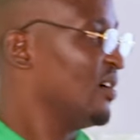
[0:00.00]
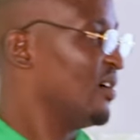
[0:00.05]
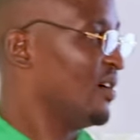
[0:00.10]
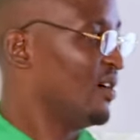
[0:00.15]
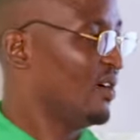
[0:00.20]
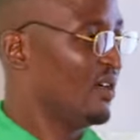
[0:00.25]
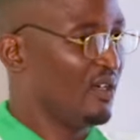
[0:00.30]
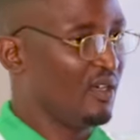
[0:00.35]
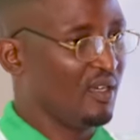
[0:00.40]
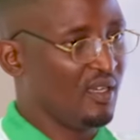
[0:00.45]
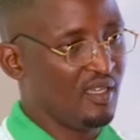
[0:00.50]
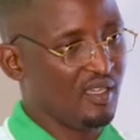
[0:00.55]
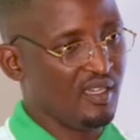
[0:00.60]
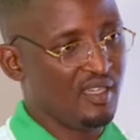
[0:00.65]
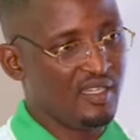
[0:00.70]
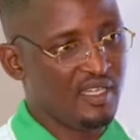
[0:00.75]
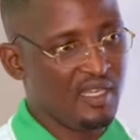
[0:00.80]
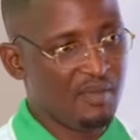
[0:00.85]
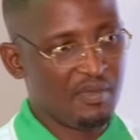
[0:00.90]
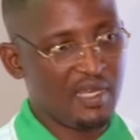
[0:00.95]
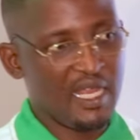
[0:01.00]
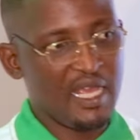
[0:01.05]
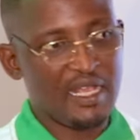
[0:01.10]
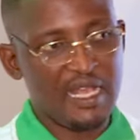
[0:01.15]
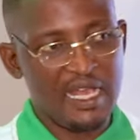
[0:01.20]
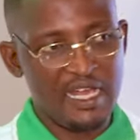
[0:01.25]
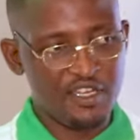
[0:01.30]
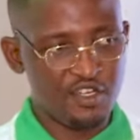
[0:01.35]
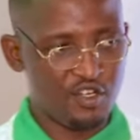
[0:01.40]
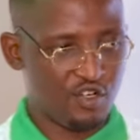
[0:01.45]
or a name like
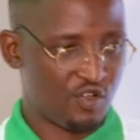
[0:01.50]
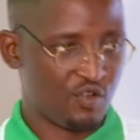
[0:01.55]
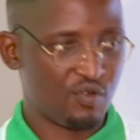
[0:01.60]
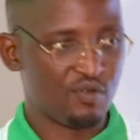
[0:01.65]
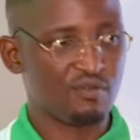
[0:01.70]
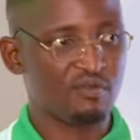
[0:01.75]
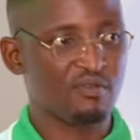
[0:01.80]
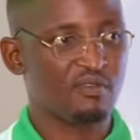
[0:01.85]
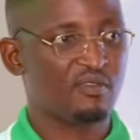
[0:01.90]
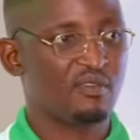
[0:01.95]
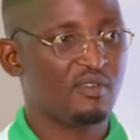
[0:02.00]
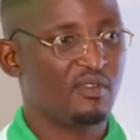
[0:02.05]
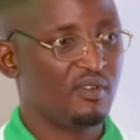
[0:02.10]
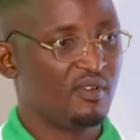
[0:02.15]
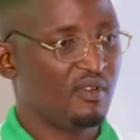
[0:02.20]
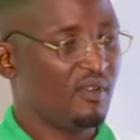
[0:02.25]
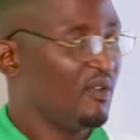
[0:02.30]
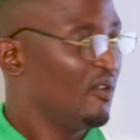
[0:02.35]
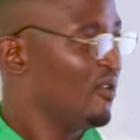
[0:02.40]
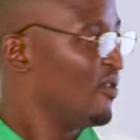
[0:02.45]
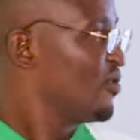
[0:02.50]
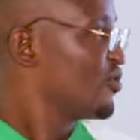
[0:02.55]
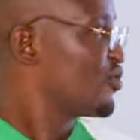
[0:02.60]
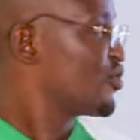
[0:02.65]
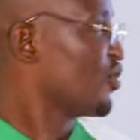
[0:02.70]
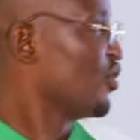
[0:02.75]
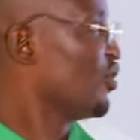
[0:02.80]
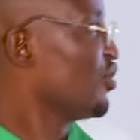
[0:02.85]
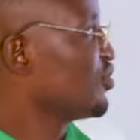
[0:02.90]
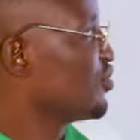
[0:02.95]
Andrew,
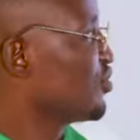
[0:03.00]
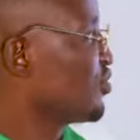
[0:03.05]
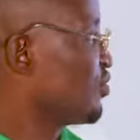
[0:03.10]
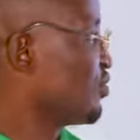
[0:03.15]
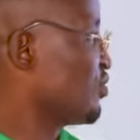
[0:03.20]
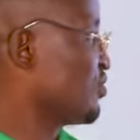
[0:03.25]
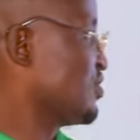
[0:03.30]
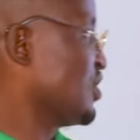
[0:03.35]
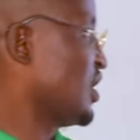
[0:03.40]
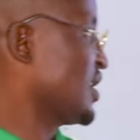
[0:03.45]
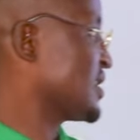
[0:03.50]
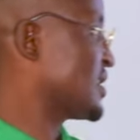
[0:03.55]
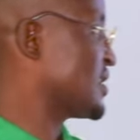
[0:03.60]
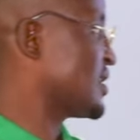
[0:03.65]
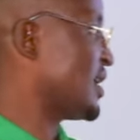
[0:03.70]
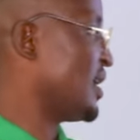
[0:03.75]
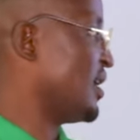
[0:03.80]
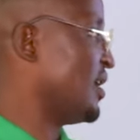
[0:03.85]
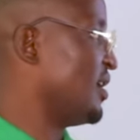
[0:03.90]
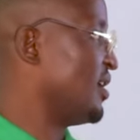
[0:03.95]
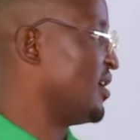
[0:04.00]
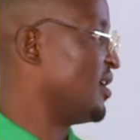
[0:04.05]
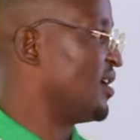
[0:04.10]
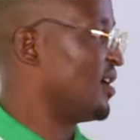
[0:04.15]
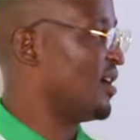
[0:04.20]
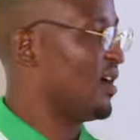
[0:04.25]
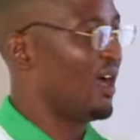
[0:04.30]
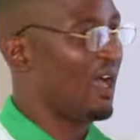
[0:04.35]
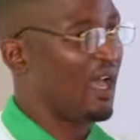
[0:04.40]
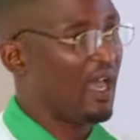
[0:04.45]
so you would just
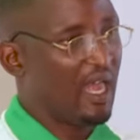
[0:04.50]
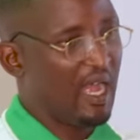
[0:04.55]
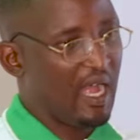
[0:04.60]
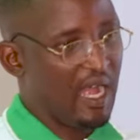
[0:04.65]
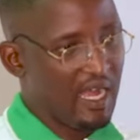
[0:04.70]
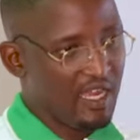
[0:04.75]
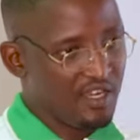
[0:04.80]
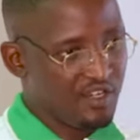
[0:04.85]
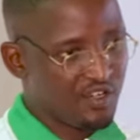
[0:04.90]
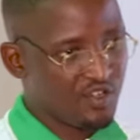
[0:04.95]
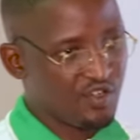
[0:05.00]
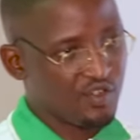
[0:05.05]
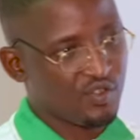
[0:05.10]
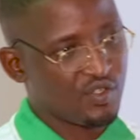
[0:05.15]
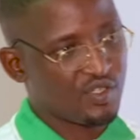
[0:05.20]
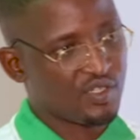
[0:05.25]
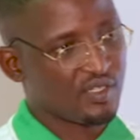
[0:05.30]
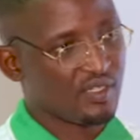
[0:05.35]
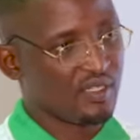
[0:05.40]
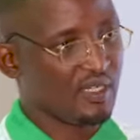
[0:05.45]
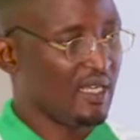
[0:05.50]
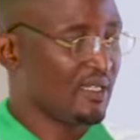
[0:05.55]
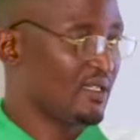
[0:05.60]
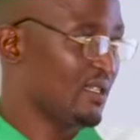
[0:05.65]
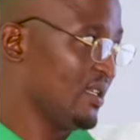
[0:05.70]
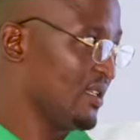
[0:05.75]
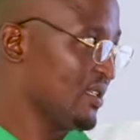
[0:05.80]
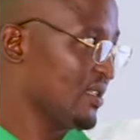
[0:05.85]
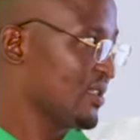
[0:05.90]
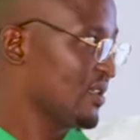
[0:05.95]
say Andrews, that
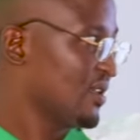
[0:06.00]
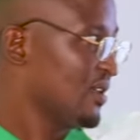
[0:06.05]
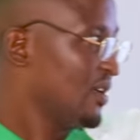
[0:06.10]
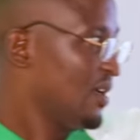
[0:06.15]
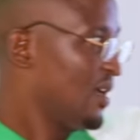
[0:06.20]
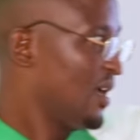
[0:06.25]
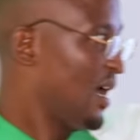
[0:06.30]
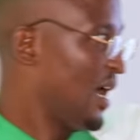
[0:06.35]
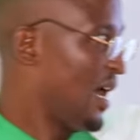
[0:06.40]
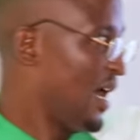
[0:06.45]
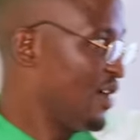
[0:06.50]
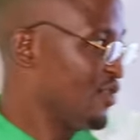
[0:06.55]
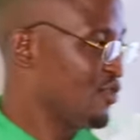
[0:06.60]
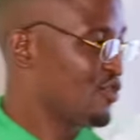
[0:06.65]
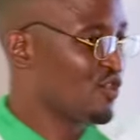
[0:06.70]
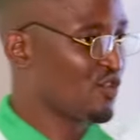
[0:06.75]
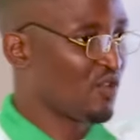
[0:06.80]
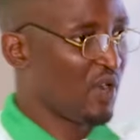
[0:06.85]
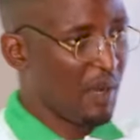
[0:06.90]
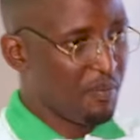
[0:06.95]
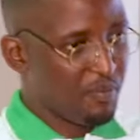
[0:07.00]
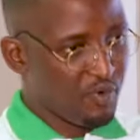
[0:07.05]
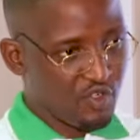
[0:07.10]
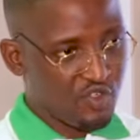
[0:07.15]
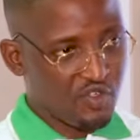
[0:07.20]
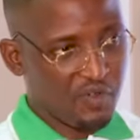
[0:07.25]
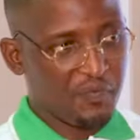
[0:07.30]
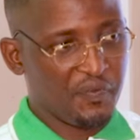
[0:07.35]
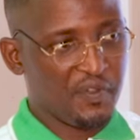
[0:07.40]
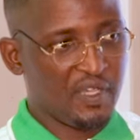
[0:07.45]
is Andrew
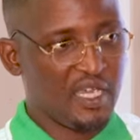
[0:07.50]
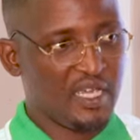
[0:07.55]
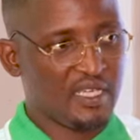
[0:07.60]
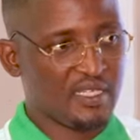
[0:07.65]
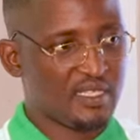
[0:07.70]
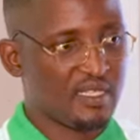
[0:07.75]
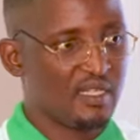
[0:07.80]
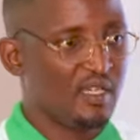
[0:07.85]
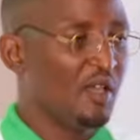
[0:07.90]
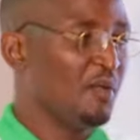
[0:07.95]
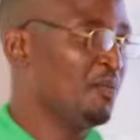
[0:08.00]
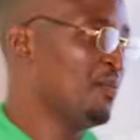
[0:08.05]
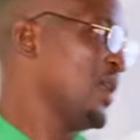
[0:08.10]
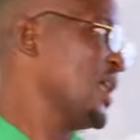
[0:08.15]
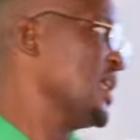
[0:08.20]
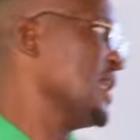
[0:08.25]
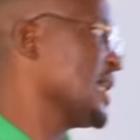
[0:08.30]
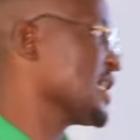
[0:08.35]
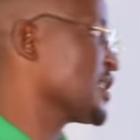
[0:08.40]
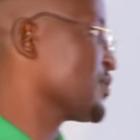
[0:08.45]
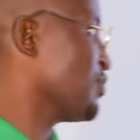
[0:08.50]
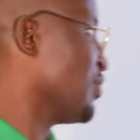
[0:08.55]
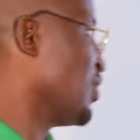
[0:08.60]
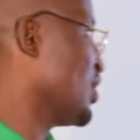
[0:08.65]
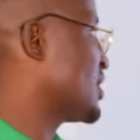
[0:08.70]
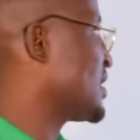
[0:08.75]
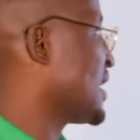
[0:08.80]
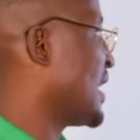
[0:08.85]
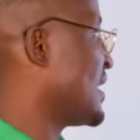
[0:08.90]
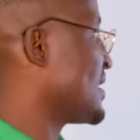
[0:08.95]
apostrophe S. But in as
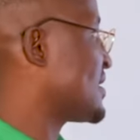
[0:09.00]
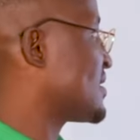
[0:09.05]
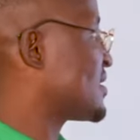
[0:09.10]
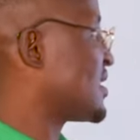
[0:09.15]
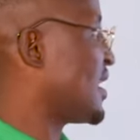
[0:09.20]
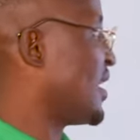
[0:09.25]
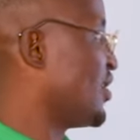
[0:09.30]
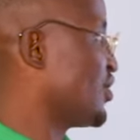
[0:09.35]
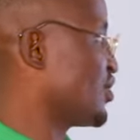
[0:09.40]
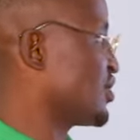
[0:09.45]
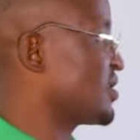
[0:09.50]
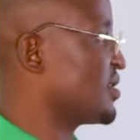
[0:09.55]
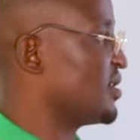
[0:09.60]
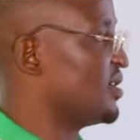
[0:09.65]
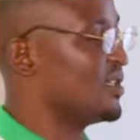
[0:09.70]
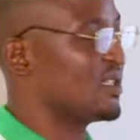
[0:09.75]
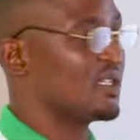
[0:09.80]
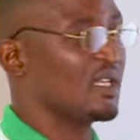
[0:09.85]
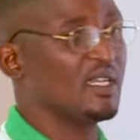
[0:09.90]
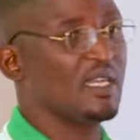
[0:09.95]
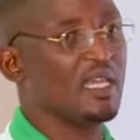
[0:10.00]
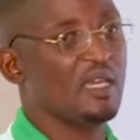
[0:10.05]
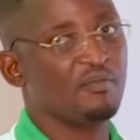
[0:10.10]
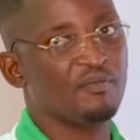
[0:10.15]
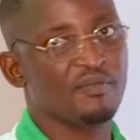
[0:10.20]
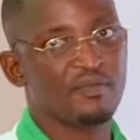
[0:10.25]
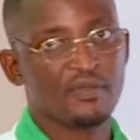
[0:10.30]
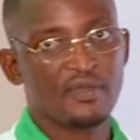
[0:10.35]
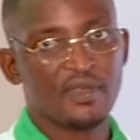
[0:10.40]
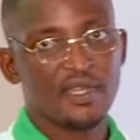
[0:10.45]
much as Charles is a
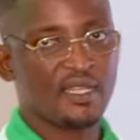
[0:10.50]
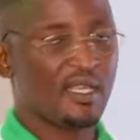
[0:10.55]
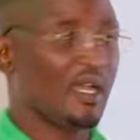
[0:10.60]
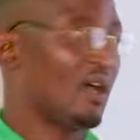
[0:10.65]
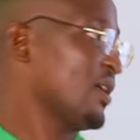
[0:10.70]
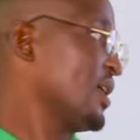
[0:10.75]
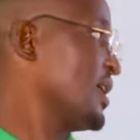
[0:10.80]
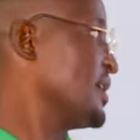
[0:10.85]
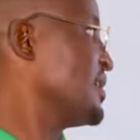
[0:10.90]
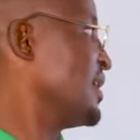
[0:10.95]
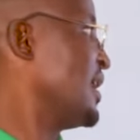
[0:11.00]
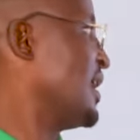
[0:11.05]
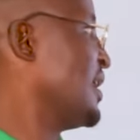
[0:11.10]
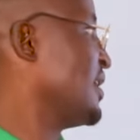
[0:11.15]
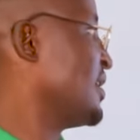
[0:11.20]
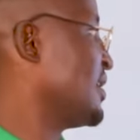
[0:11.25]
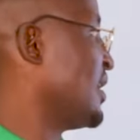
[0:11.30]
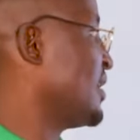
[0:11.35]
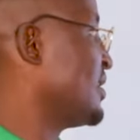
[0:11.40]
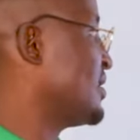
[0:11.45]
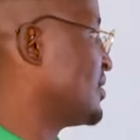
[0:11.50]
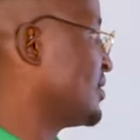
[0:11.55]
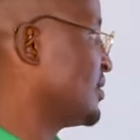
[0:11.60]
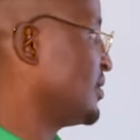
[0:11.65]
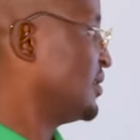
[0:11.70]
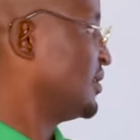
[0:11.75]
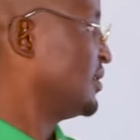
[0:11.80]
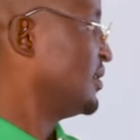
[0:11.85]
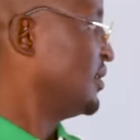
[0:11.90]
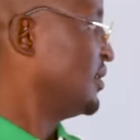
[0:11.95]
name that already
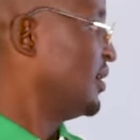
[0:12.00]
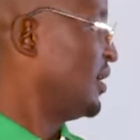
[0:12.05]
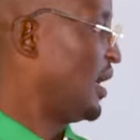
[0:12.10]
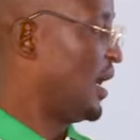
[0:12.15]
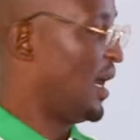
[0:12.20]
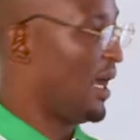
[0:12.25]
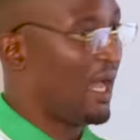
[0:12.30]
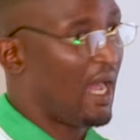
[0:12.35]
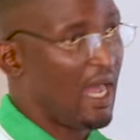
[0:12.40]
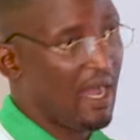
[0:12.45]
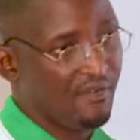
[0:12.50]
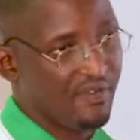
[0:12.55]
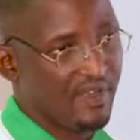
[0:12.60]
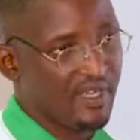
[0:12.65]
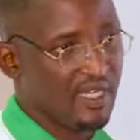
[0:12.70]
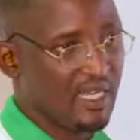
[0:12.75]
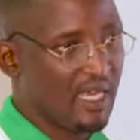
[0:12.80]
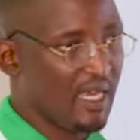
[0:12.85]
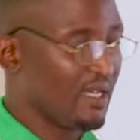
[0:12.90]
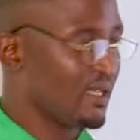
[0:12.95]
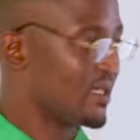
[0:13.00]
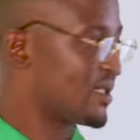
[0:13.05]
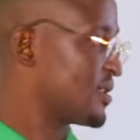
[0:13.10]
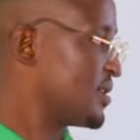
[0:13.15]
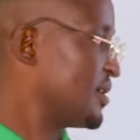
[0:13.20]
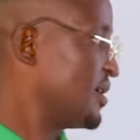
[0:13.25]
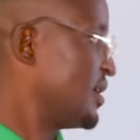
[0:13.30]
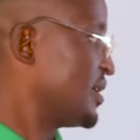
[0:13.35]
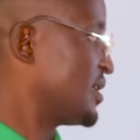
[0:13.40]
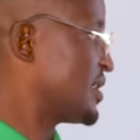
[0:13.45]
ended having
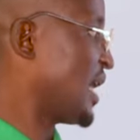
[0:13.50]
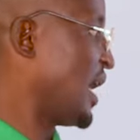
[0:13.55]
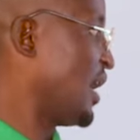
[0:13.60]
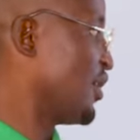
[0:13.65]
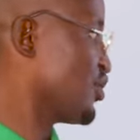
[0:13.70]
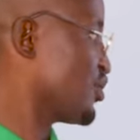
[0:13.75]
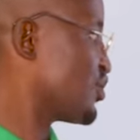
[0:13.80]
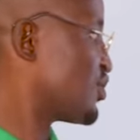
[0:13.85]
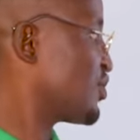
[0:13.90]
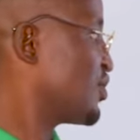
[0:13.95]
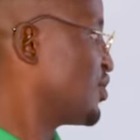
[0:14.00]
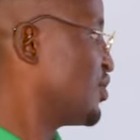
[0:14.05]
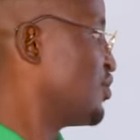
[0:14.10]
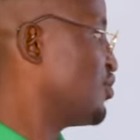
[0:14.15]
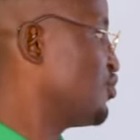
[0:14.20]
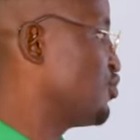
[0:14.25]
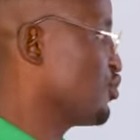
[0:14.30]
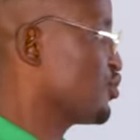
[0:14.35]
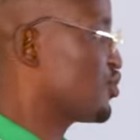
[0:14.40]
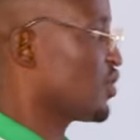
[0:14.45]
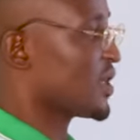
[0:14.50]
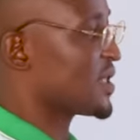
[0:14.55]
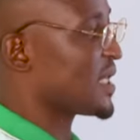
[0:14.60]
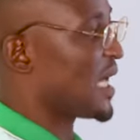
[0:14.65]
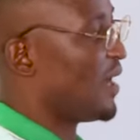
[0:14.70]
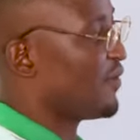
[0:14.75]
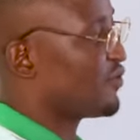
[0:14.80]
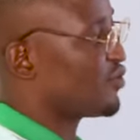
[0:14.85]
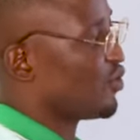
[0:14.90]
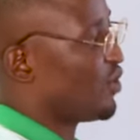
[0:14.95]
S, Charles, you just
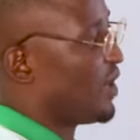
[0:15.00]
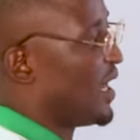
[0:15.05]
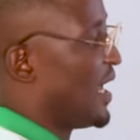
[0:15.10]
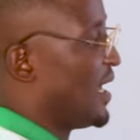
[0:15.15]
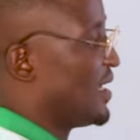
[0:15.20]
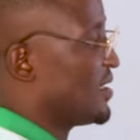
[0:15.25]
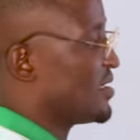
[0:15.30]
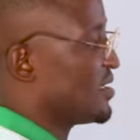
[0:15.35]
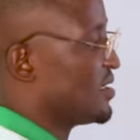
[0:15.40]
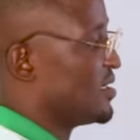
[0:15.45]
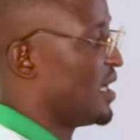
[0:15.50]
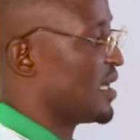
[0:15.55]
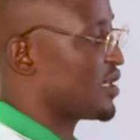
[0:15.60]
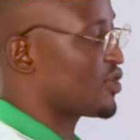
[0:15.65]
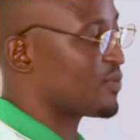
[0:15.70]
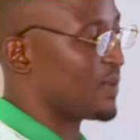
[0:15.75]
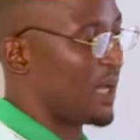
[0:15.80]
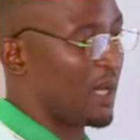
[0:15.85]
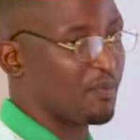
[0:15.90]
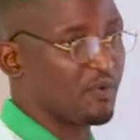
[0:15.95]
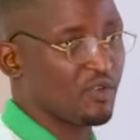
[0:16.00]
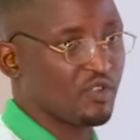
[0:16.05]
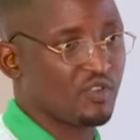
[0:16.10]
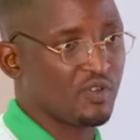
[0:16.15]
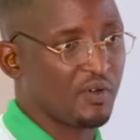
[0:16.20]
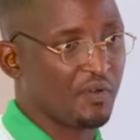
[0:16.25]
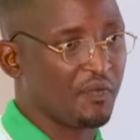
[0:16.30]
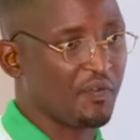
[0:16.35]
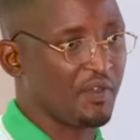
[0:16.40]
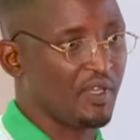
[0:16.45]
have to add the
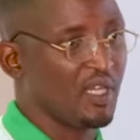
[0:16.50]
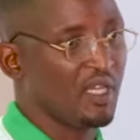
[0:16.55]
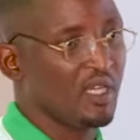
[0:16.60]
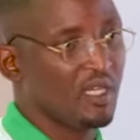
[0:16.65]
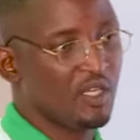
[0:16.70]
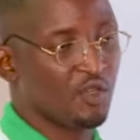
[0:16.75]
apostrophe.